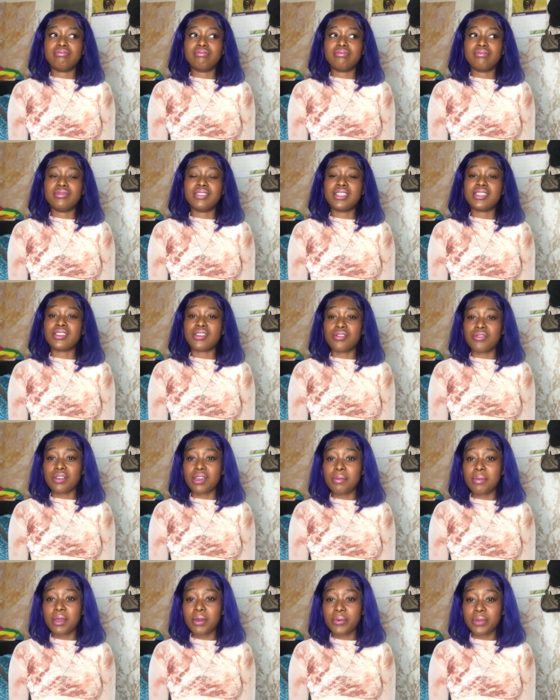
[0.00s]

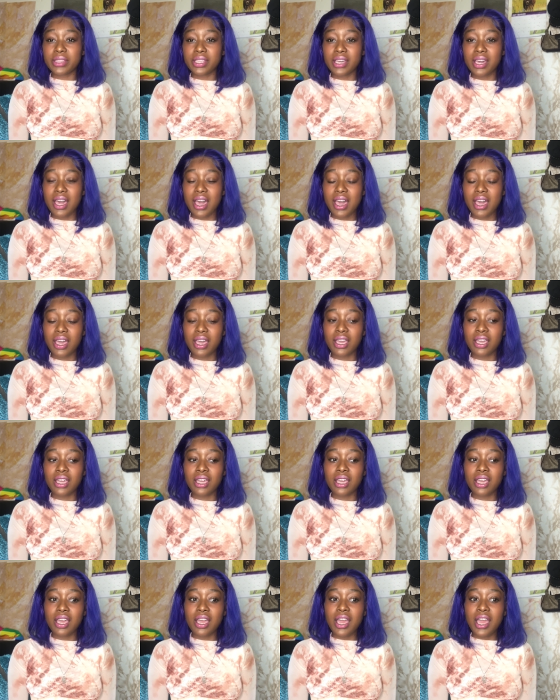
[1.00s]
disagreement with the guy
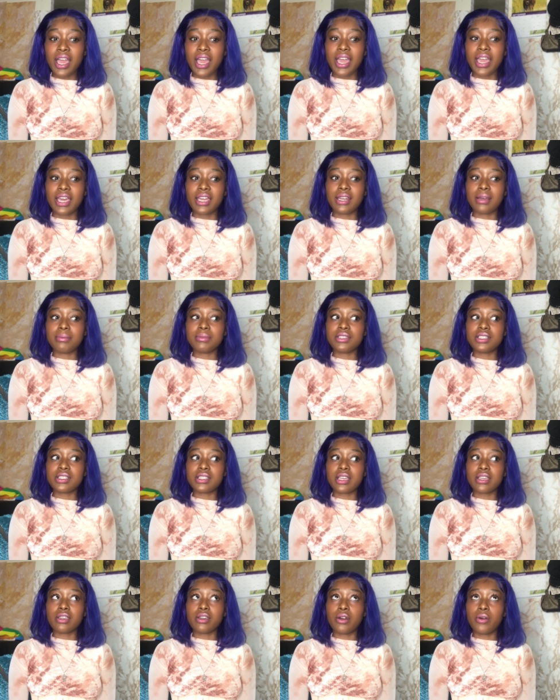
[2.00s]
and I'm just
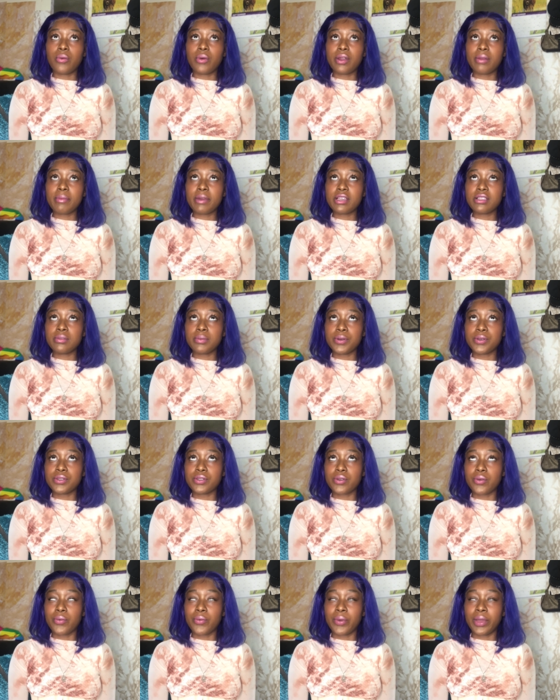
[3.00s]
like yo what am I supposed
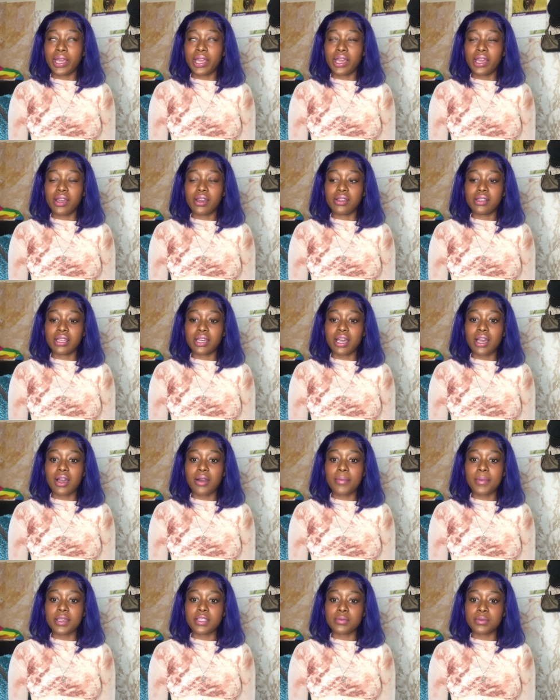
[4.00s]
to wear like how
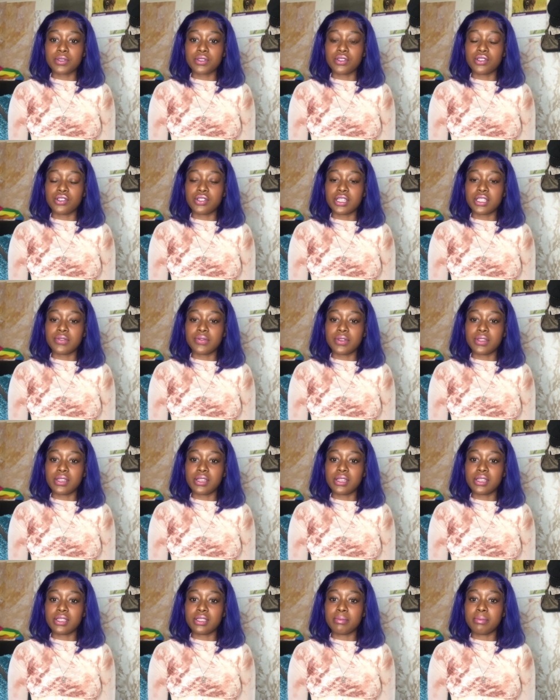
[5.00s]
am I supposed to dress for
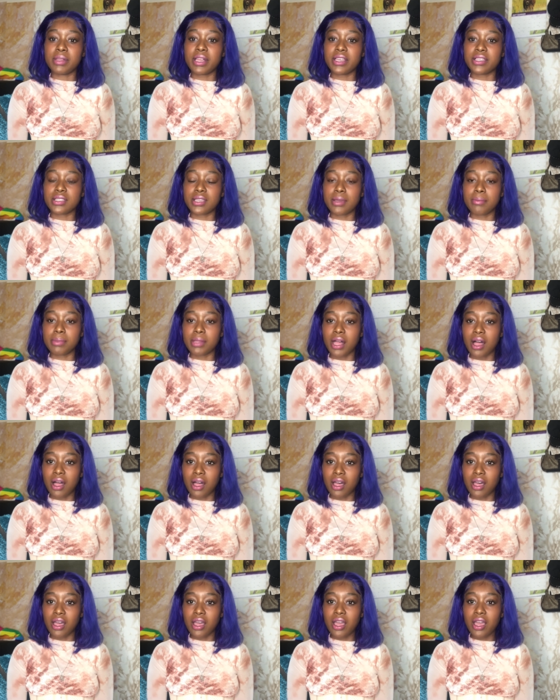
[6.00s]
this blah blah
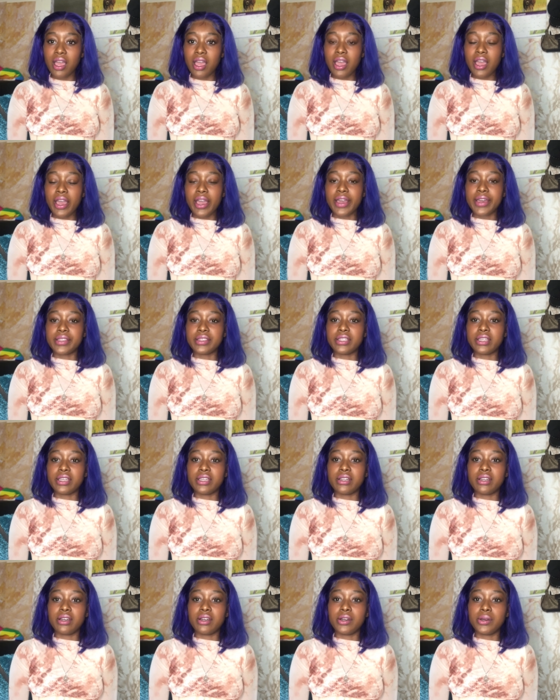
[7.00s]
blah and
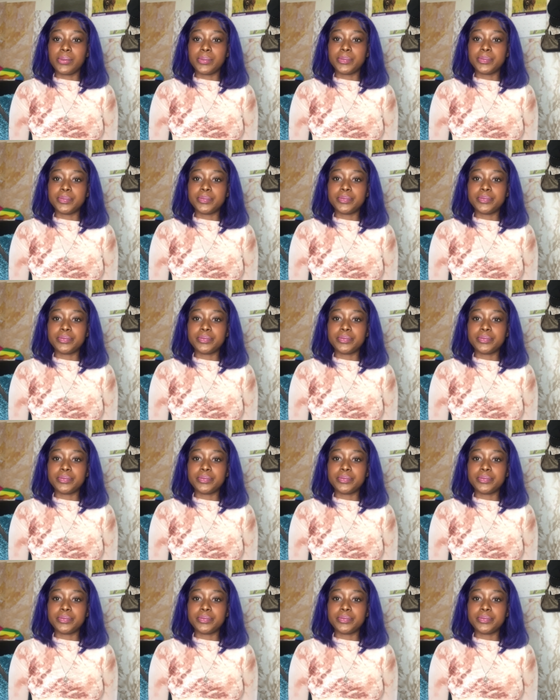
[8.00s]
then um